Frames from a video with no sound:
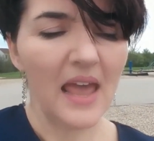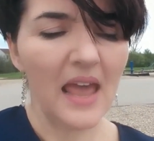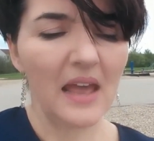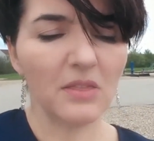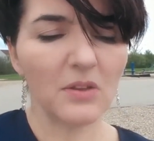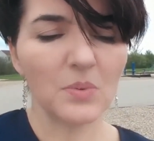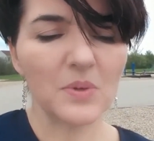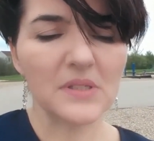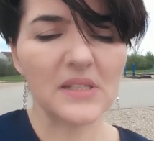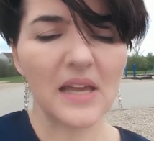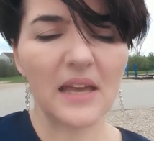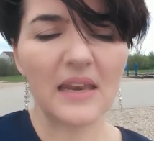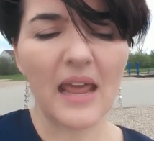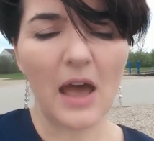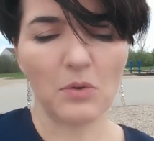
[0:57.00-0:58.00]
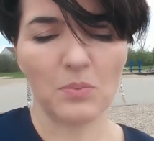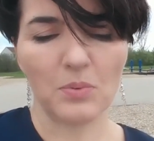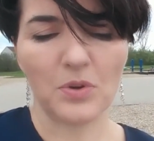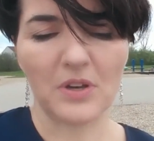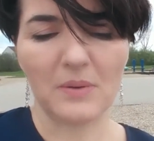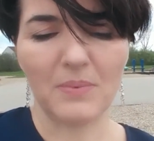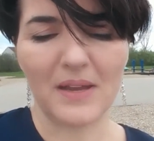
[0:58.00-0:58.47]
And there was an
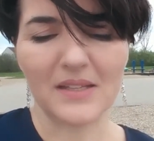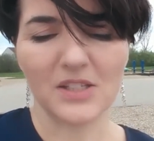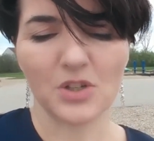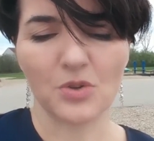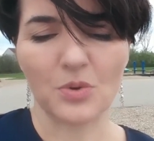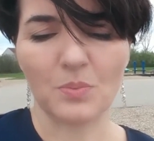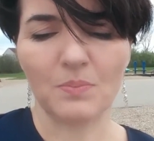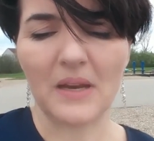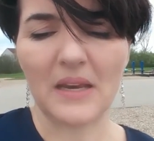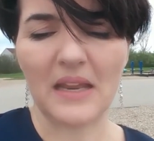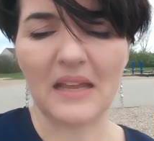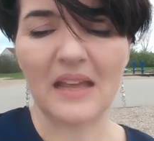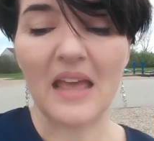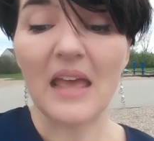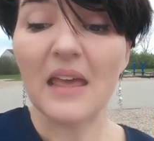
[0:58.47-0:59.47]
output-based group, meaning